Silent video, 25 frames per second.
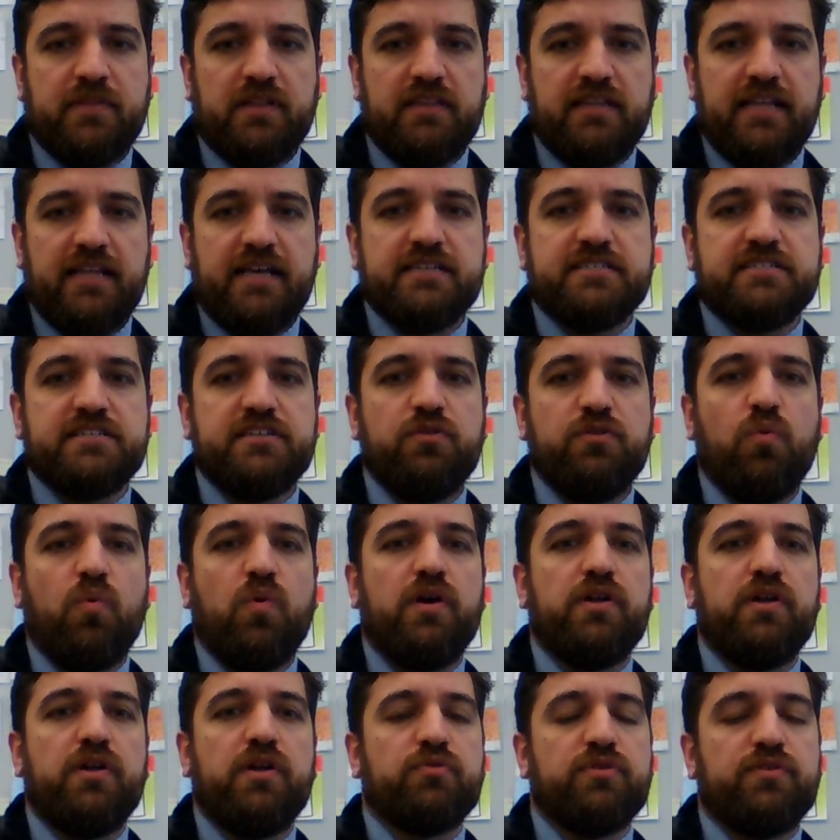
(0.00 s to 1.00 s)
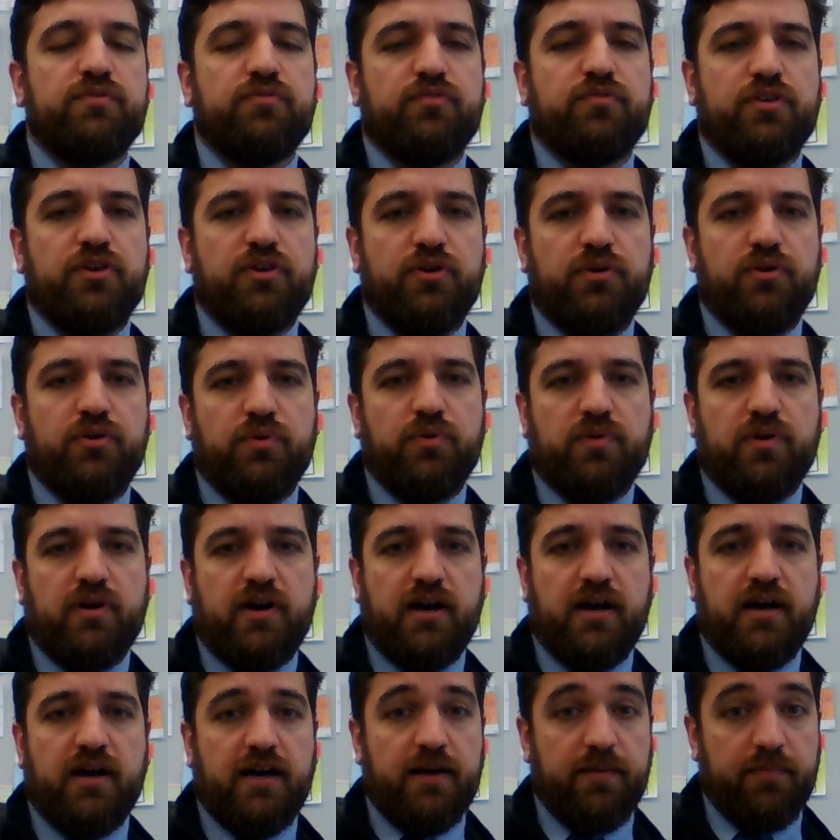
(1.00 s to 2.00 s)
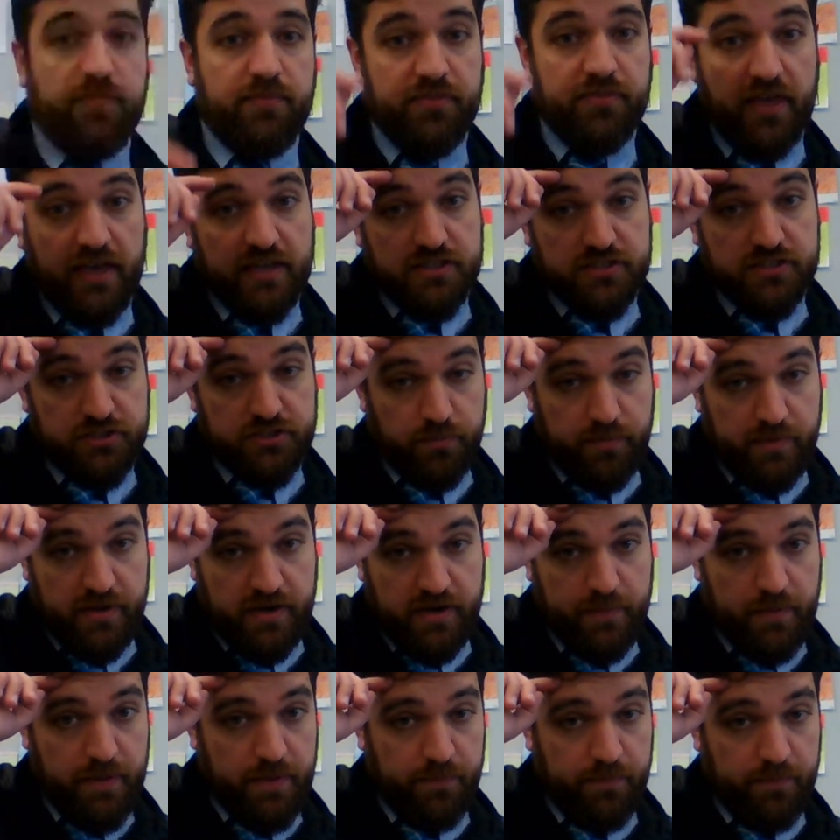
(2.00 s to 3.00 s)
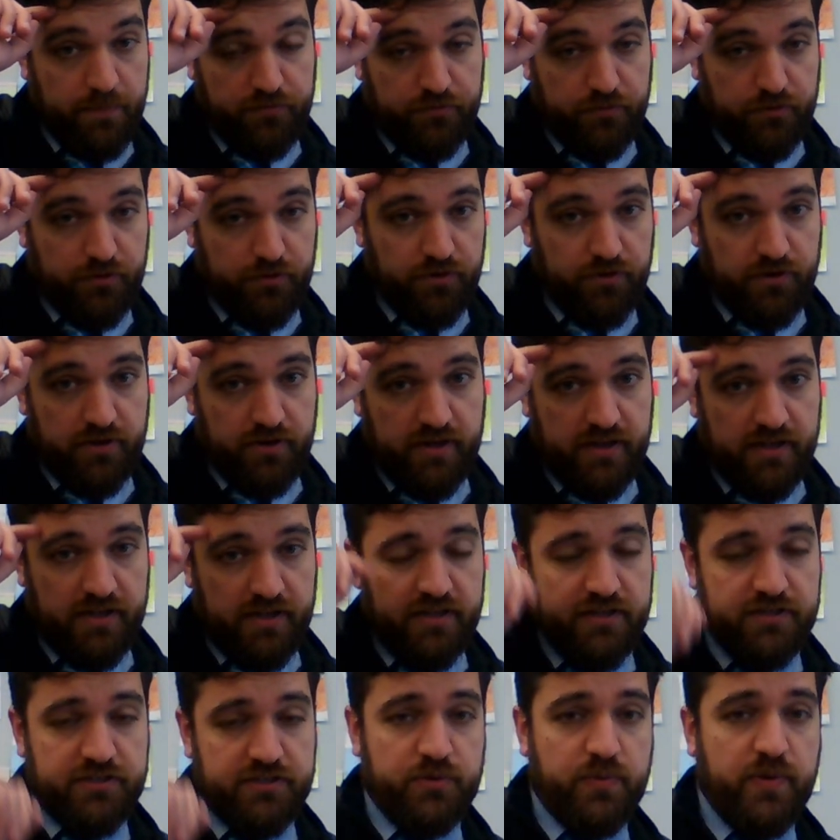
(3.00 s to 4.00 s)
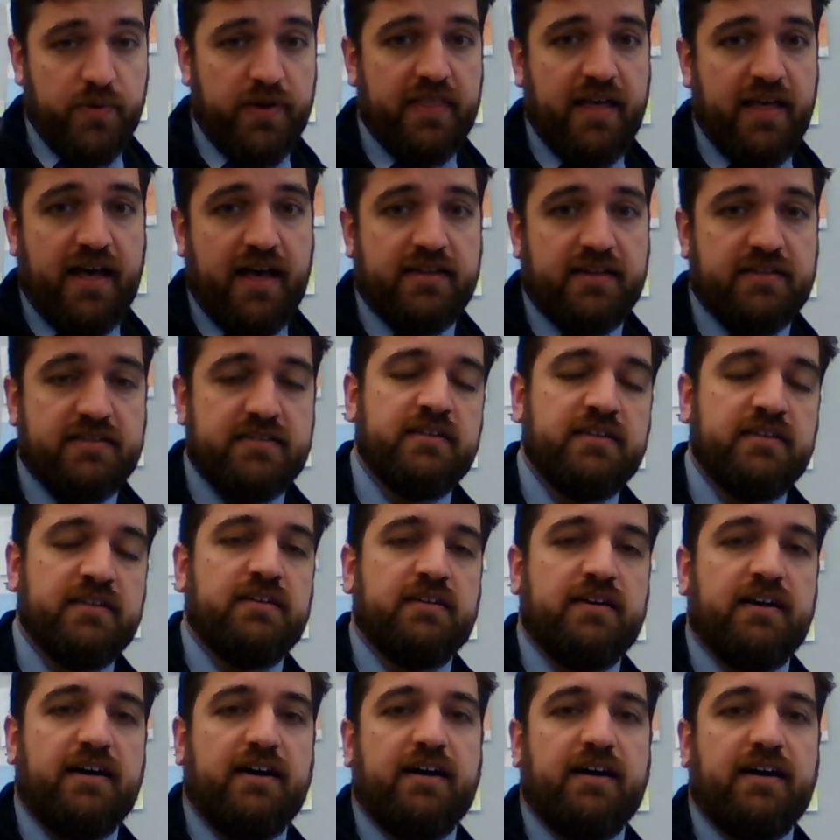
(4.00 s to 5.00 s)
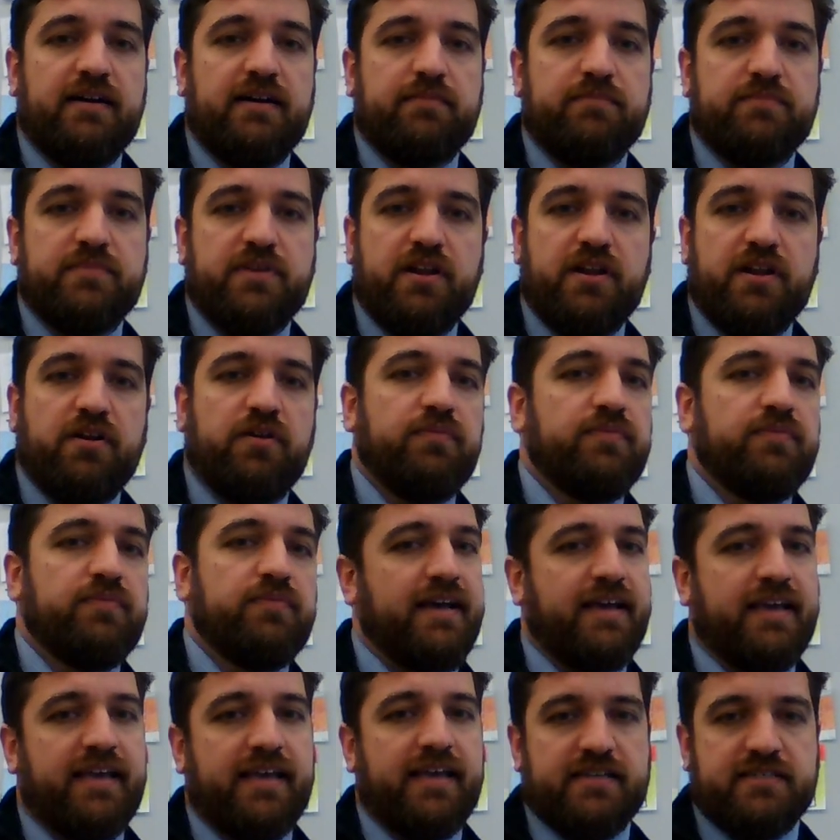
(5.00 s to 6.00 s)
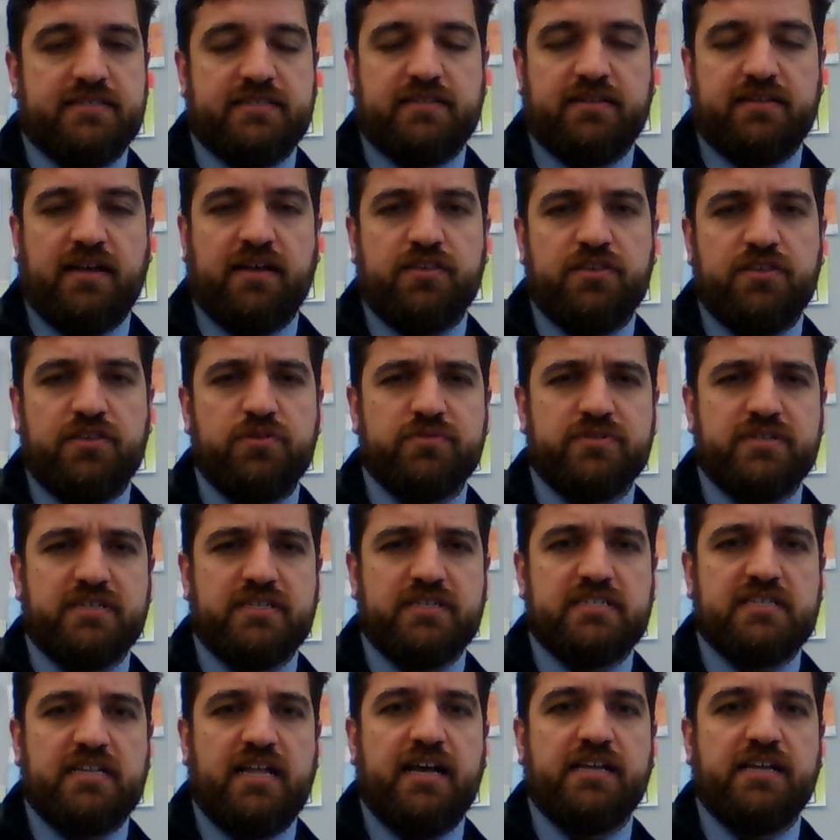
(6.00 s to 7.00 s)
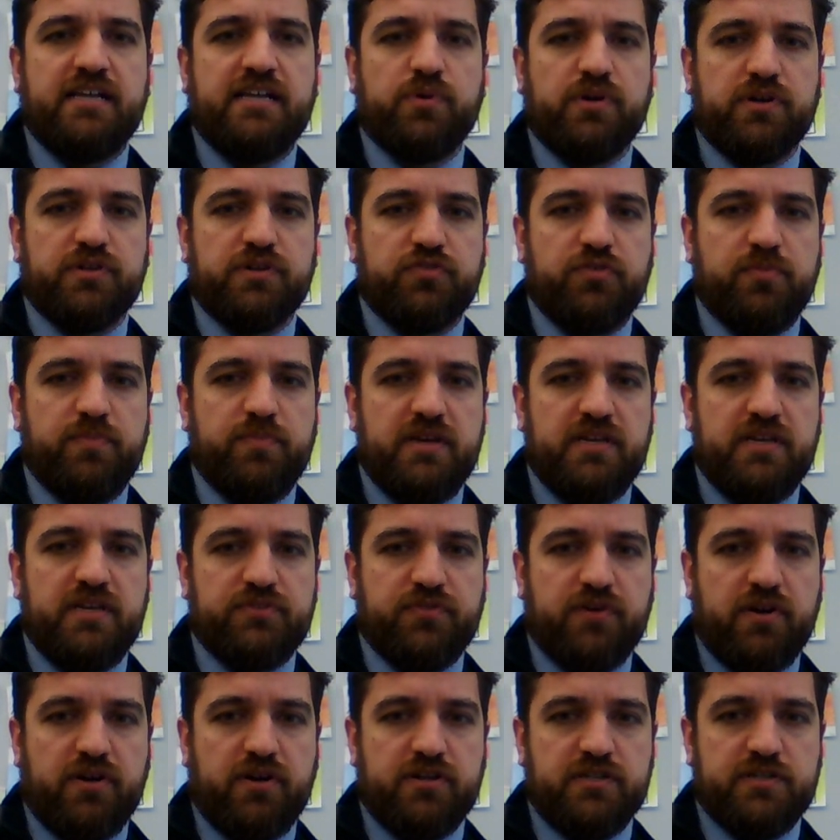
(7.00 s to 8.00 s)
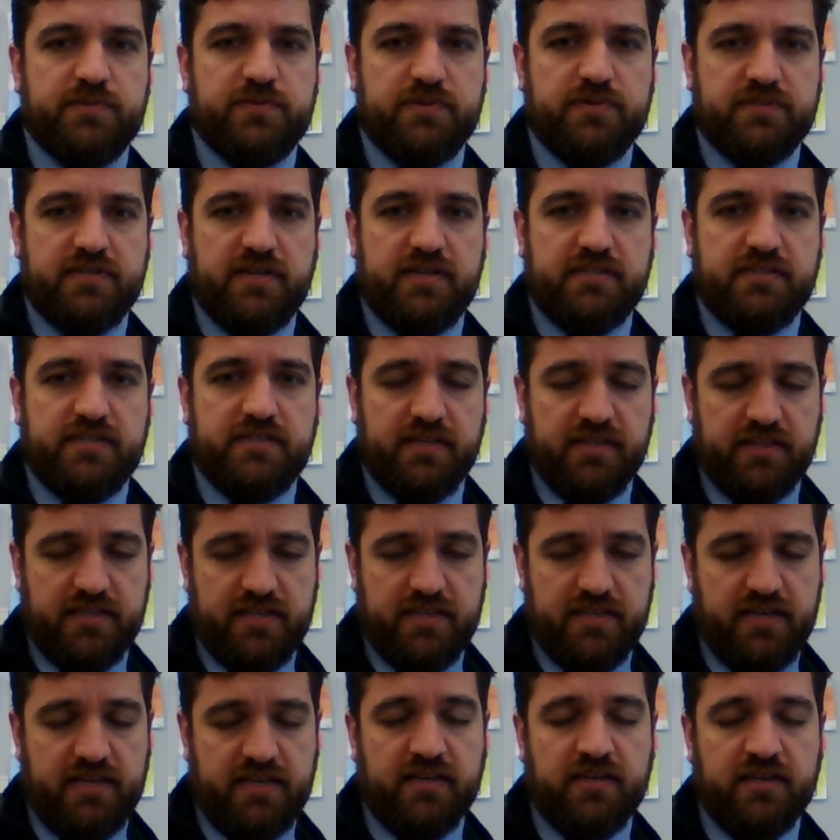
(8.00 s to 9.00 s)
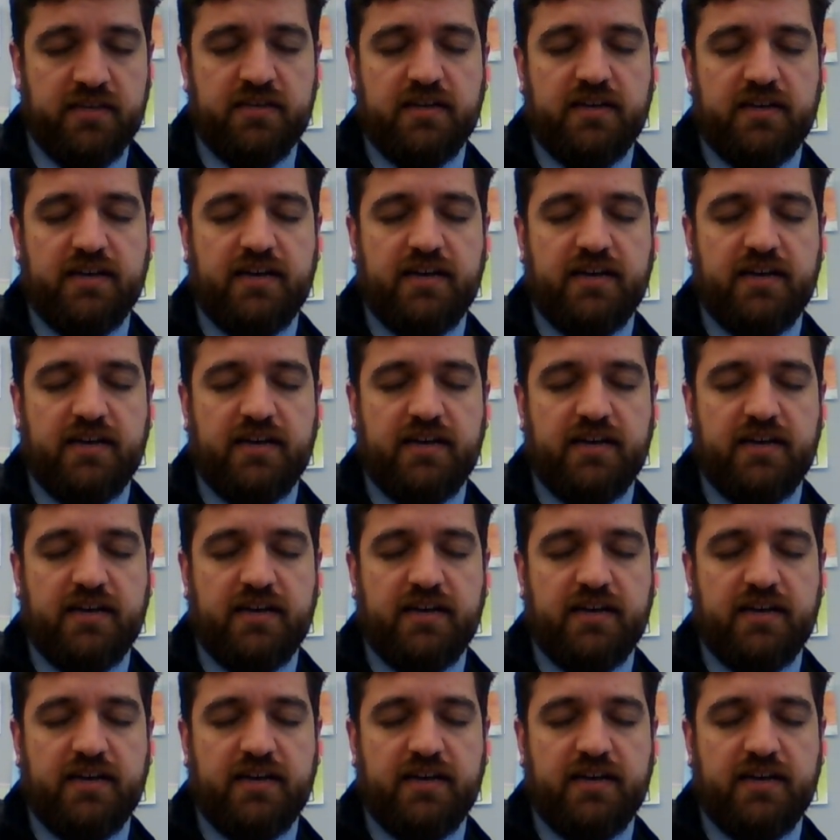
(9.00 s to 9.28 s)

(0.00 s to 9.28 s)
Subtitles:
Lesson one review. Thanks so many people for doing that. I guess using slides works for me as far as presenting the